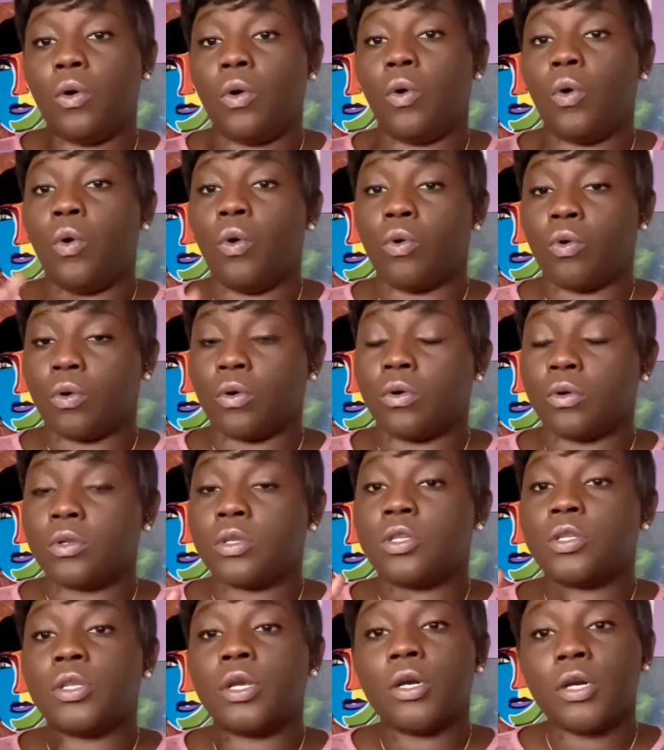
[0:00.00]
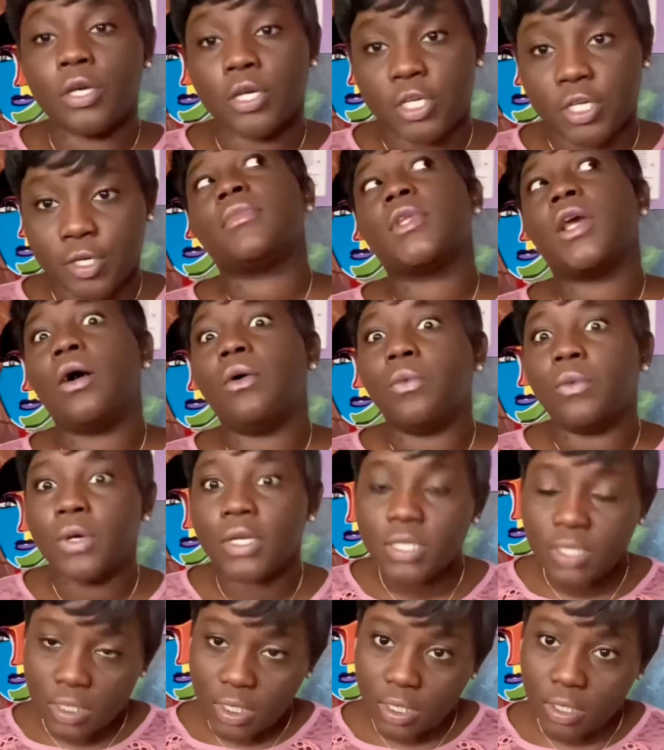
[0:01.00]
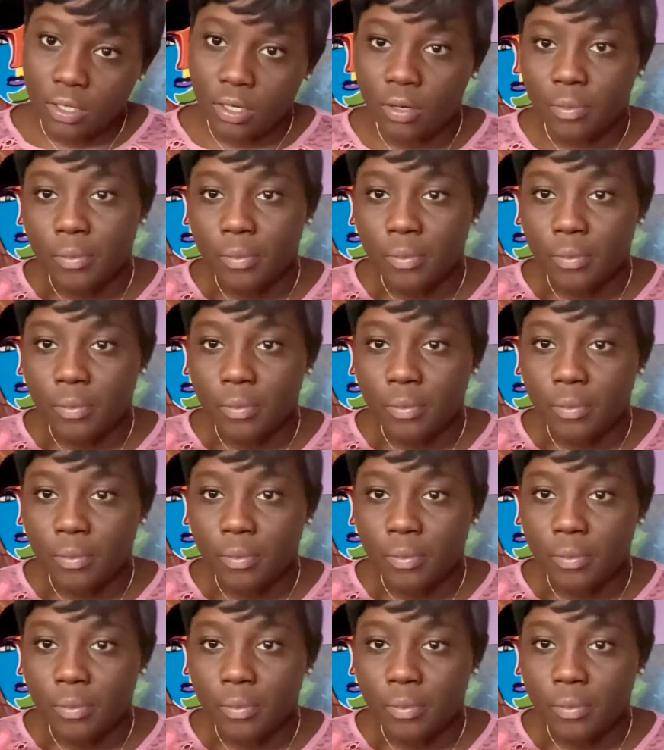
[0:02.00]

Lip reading: oral surgeon. Went to him.